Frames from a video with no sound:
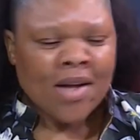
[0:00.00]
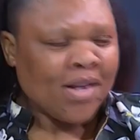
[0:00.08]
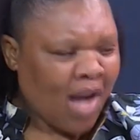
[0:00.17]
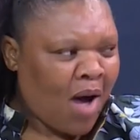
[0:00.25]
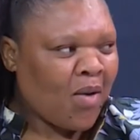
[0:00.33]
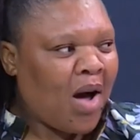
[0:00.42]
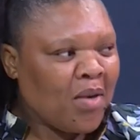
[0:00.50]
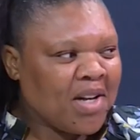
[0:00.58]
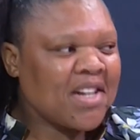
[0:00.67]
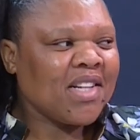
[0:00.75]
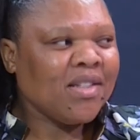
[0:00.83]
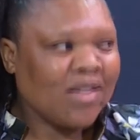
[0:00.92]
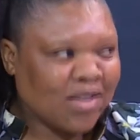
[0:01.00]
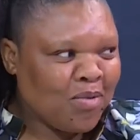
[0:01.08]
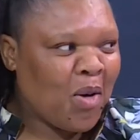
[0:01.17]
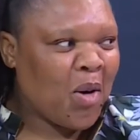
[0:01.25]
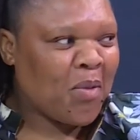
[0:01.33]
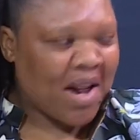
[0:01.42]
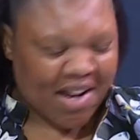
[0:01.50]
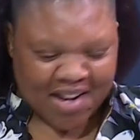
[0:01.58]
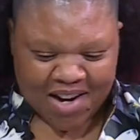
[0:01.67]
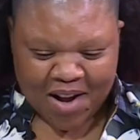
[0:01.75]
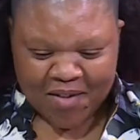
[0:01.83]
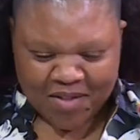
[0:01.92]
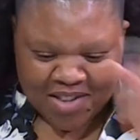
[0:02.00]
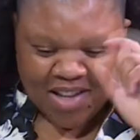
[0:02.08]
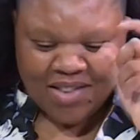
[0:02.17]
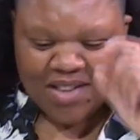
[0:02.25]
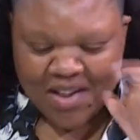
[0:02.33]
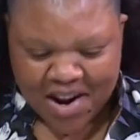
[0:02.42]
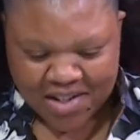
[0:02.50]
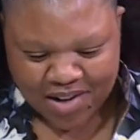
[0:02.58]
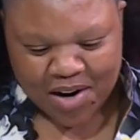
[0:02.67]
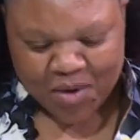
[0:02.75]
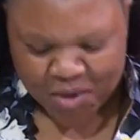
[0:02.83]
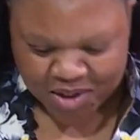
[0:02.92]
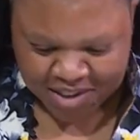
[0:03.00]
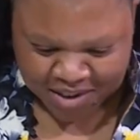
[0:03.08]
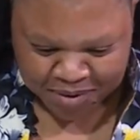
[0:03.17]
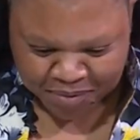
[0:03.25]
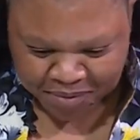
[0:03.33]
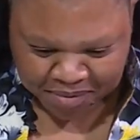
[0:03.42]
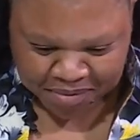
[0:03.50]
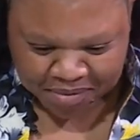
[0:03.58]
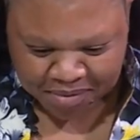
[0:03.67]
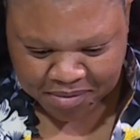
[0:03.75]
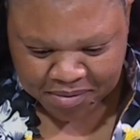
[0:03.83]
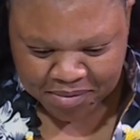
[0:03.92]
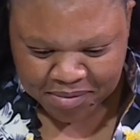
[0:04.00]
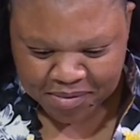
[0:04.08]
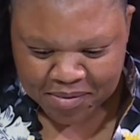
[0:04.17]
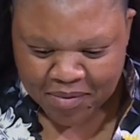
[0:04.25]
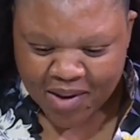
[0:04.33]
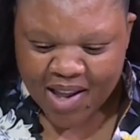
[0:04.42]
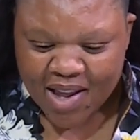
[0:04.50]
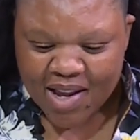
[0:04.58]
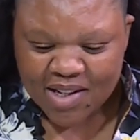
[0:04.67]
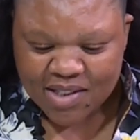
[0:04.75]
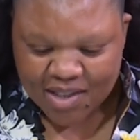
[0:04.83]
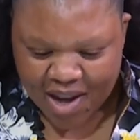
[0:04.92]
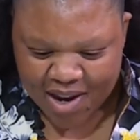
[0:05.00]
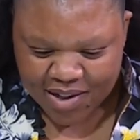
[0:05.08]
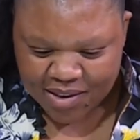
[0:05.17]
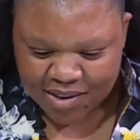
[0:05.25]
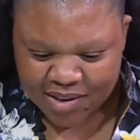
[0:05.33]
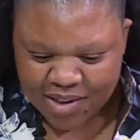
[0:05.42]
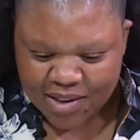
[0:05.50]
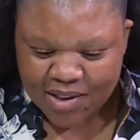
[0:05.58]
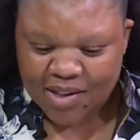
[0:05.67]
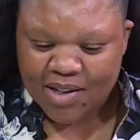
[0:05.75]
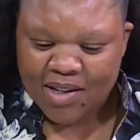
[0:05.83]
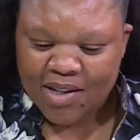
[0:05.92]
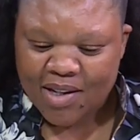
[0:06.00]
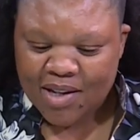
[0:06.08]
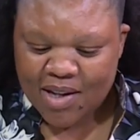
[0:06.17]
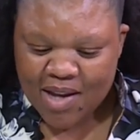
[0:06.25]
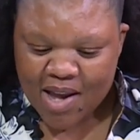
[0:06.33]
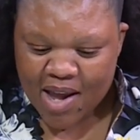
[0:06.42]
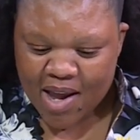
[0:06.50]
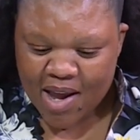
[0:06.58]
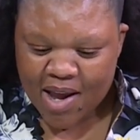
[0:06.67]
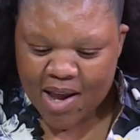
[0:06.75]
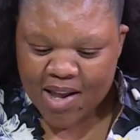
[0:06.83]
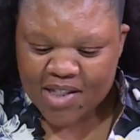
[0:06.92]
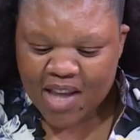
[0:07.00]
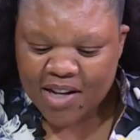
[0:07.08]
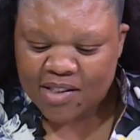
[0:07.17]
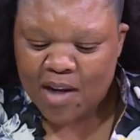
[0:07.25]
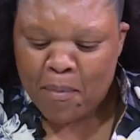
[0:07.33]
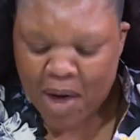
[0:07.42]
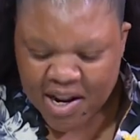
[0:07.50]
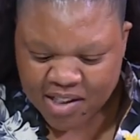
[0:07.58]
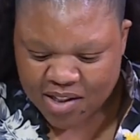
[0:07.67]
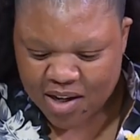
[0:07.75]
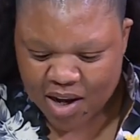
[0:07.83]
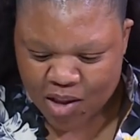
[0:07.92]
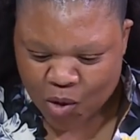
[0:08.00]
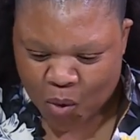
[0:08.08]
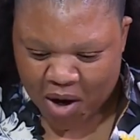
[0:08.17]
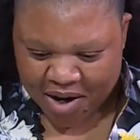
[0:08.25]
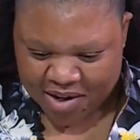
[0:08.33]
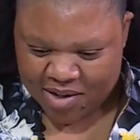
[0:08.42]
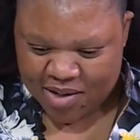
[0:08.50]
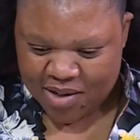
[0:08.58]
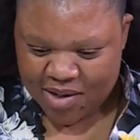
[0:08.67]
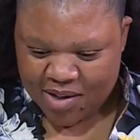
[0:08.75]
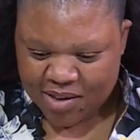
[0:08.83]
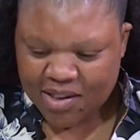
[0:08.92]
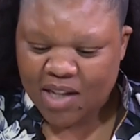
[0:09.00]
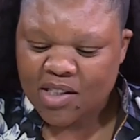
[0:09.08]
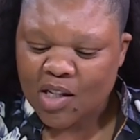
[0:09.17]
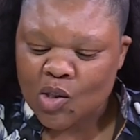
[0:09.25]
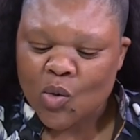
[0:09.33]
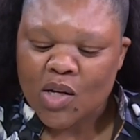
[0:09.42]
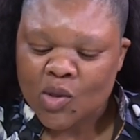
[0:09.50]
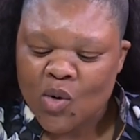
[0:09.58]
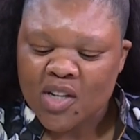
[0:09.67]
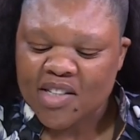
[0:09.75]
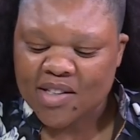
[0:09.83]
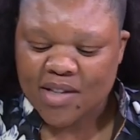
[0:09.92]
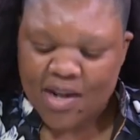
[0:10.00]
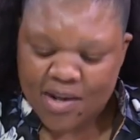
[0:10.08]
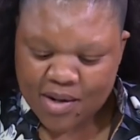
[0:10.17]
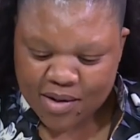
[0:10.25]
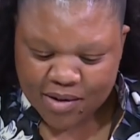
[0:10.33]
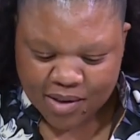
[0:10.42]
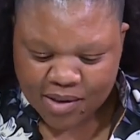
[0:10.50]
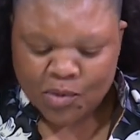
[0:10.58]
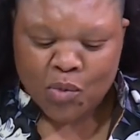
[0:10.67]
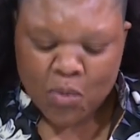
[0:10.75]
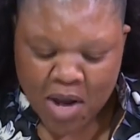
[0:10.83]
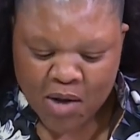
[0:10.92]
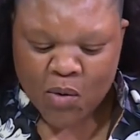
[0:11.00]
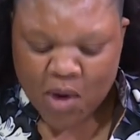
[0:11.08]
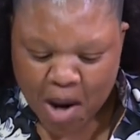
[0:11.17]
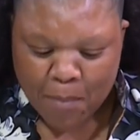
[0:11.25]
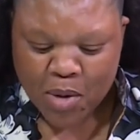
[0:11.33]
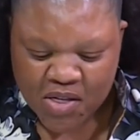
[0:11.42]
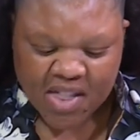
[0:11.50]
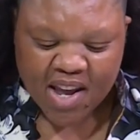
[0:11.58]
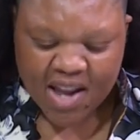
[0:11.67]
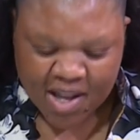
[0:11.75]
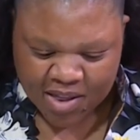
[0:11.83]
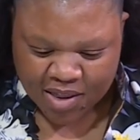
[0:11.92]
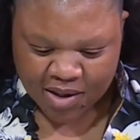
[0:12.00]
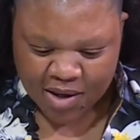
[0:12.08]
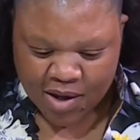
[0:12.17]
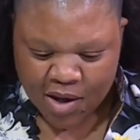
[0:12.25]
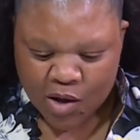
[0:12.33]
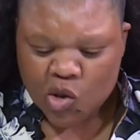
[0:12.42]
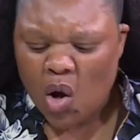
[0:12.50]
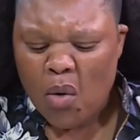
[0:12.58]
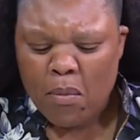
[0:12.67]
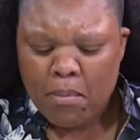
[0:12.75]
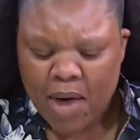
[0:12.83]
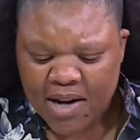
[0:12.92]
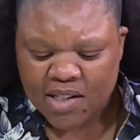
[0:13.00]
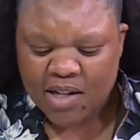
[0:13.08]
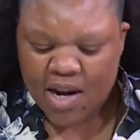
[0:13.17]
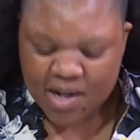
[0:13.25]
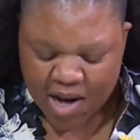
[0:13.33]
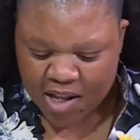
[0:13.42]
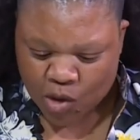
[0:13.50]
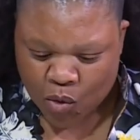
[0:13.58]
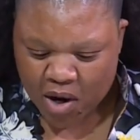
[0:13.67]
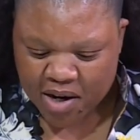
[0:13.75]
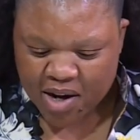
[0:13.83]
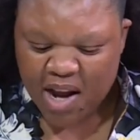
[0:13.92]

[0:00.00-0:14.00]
Now, I will read a small paragraph that the writer wrote. It says, there is a mighty earthquake, such as was not seen since men were upon the earth. So mighty an earthquake